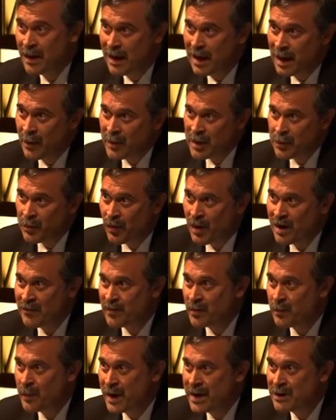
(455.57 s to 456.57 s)
How many
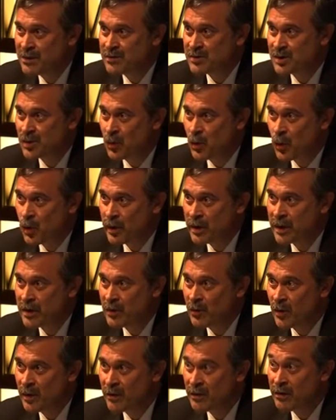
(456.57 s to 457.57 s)
private bankers are
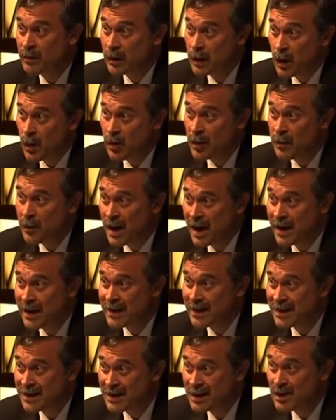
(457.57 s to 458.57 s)
working with low to
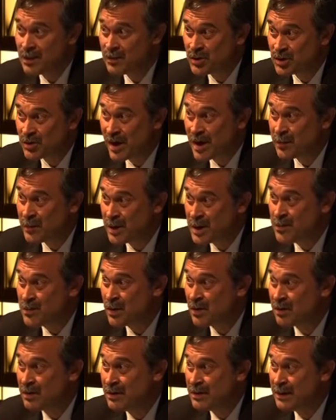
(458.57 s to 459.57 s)
mod income track
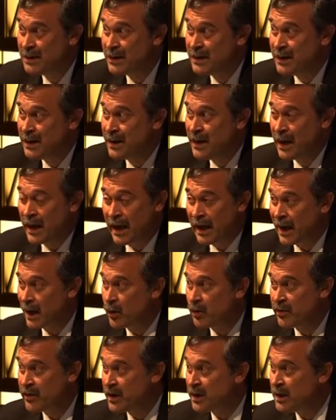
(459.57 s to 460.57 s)
people? And I
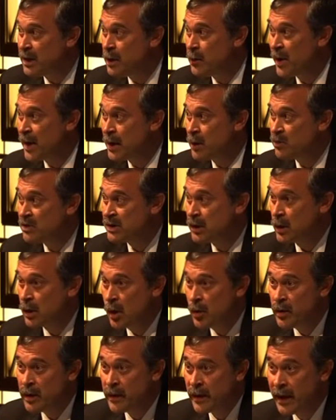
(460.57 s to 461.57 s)
don't think KeyBank was
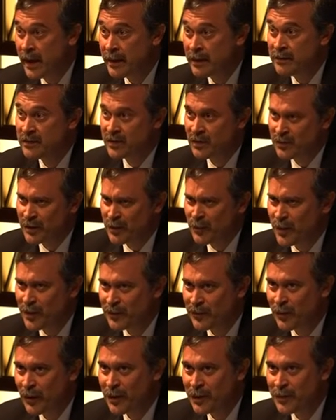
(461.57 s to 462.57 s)
alone in that. Certainly
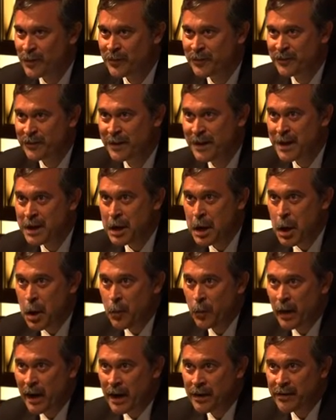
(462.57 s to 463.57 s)
Wells Fargo was in that.
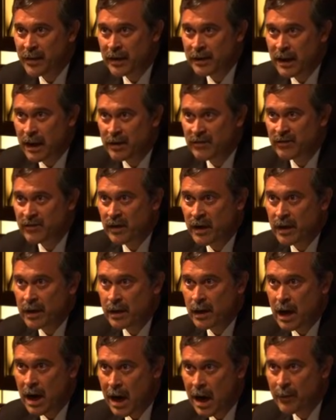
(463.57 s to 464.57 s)
But I think that's a
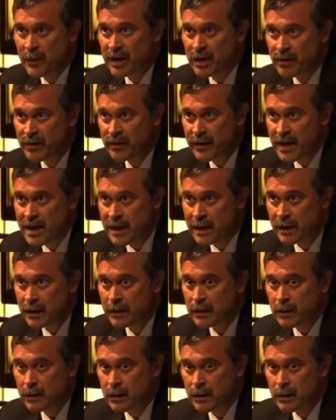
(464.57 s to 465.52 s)
common thing.